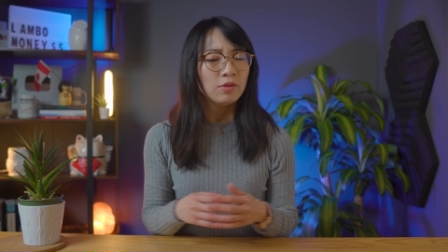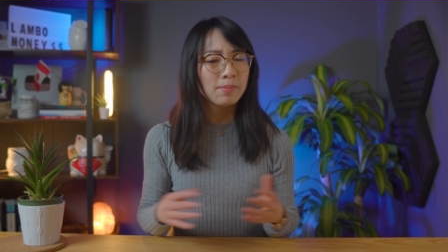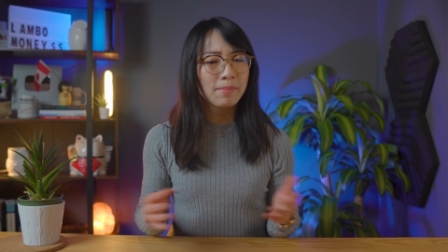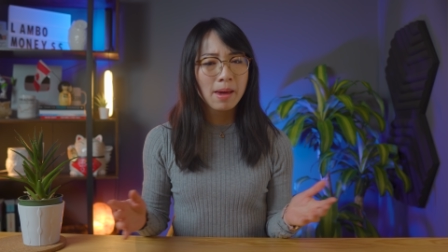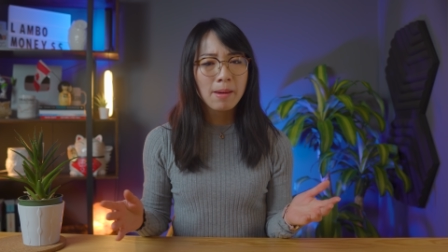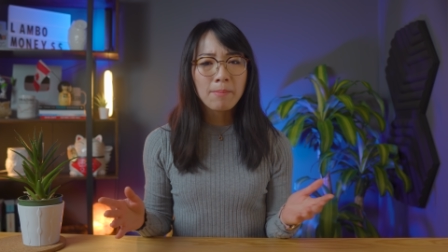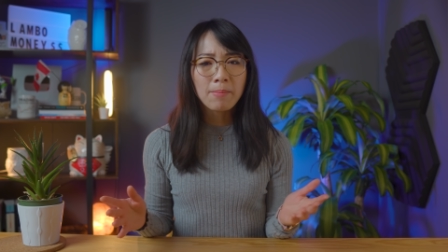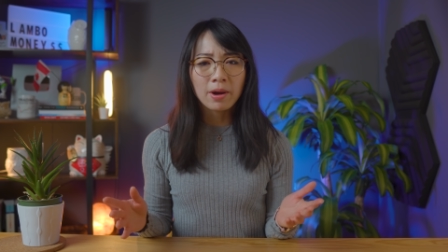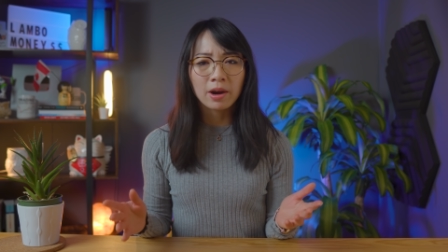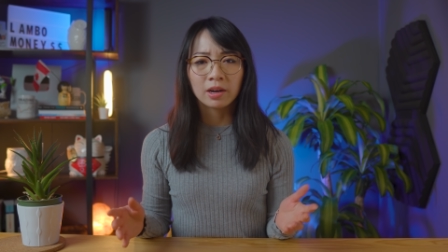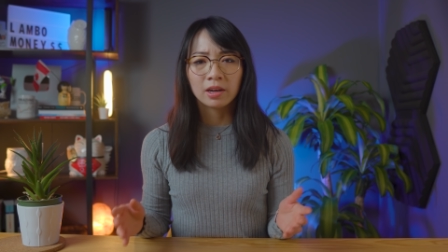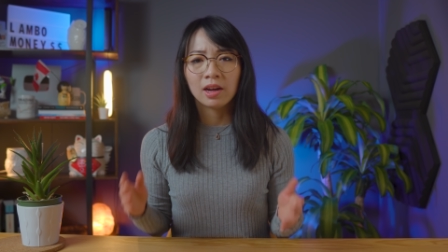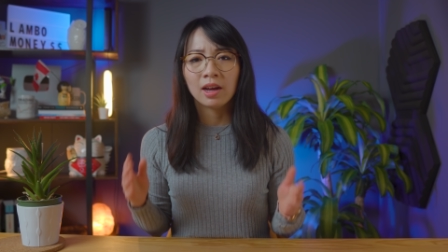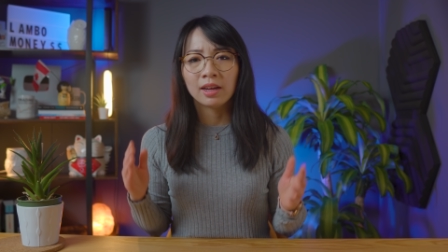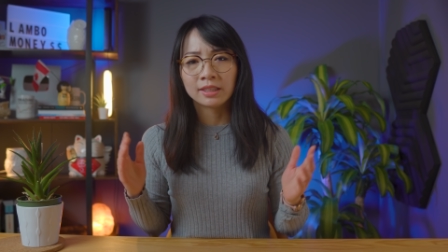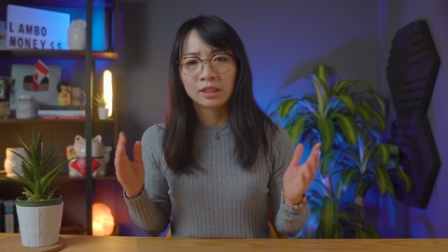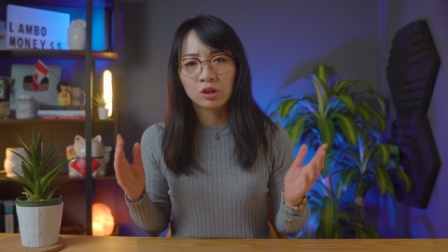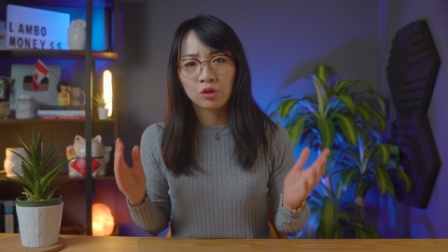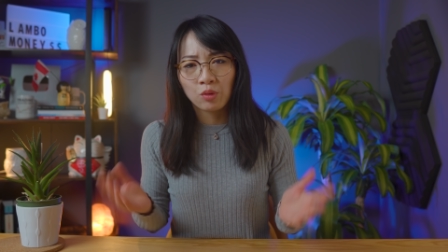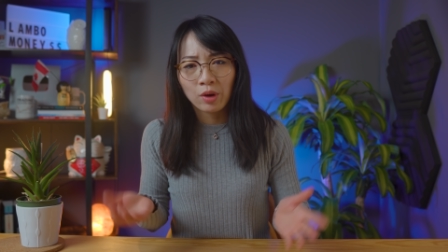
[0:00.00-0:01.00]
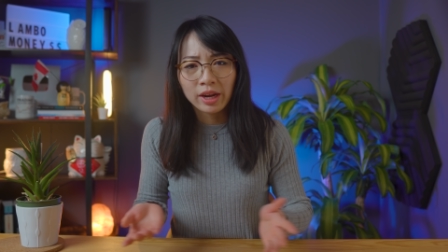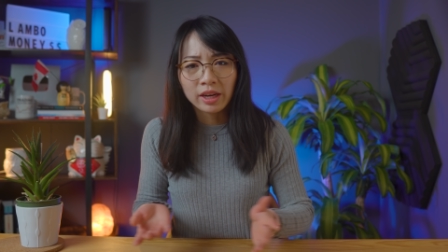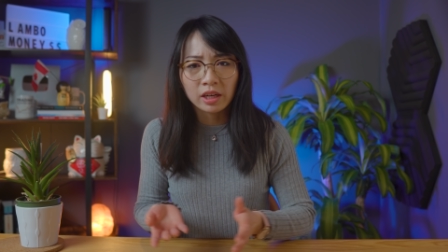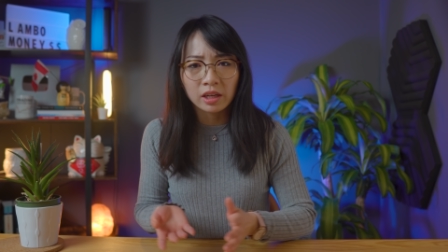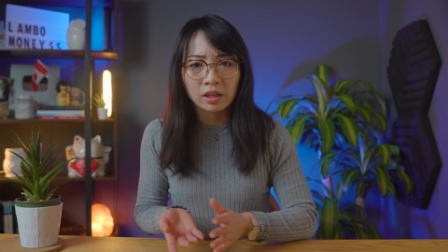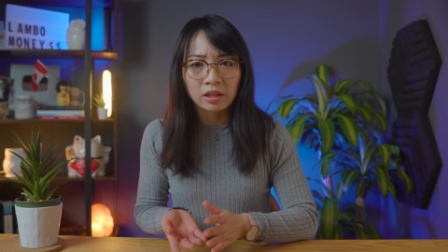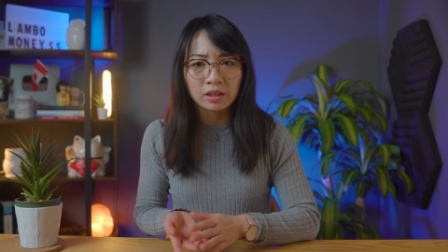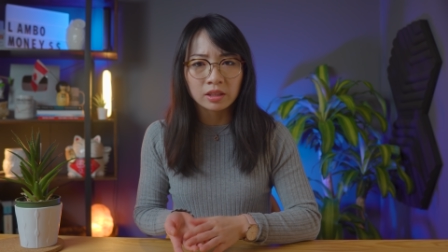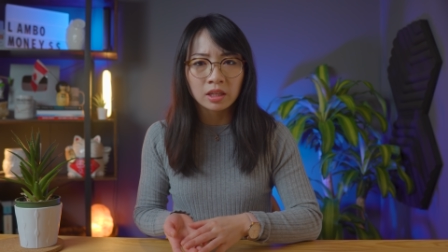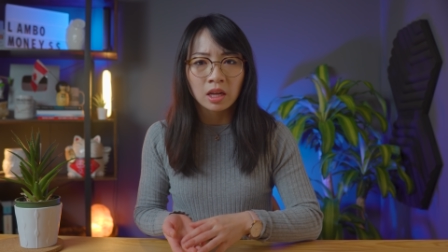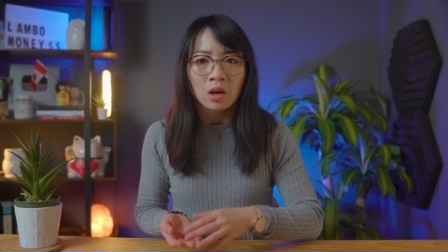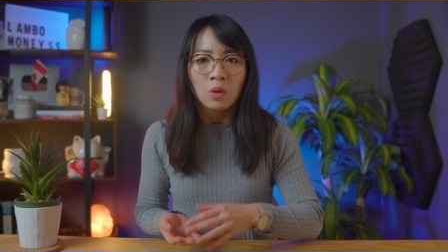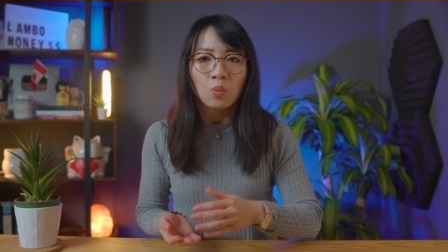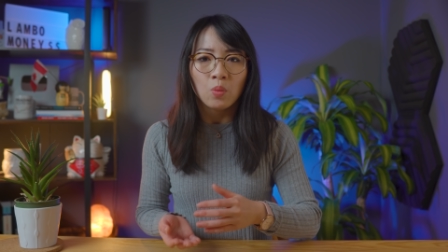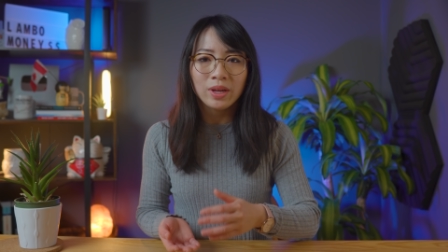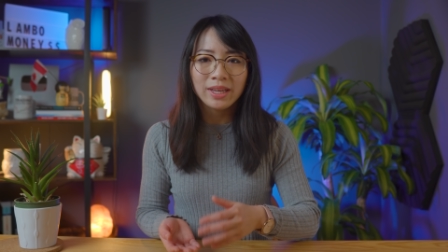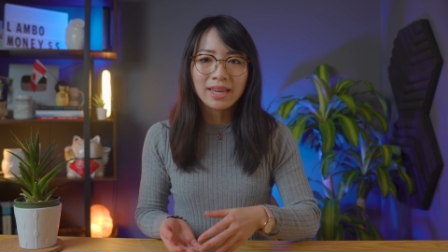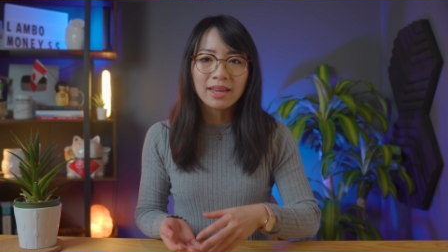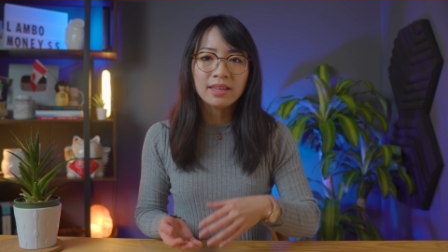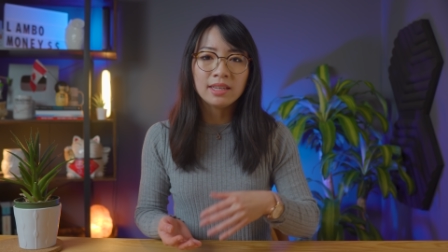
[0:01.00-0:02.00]
Remember, as traders,
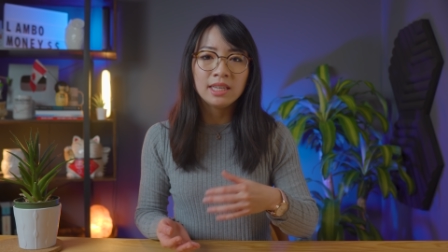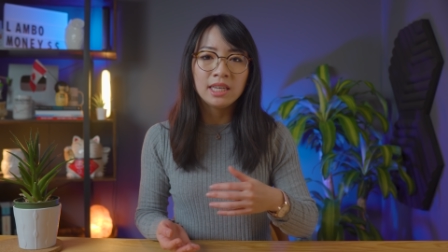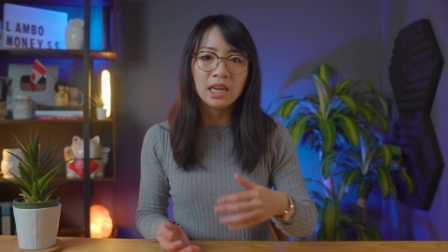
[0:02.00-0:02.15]
we can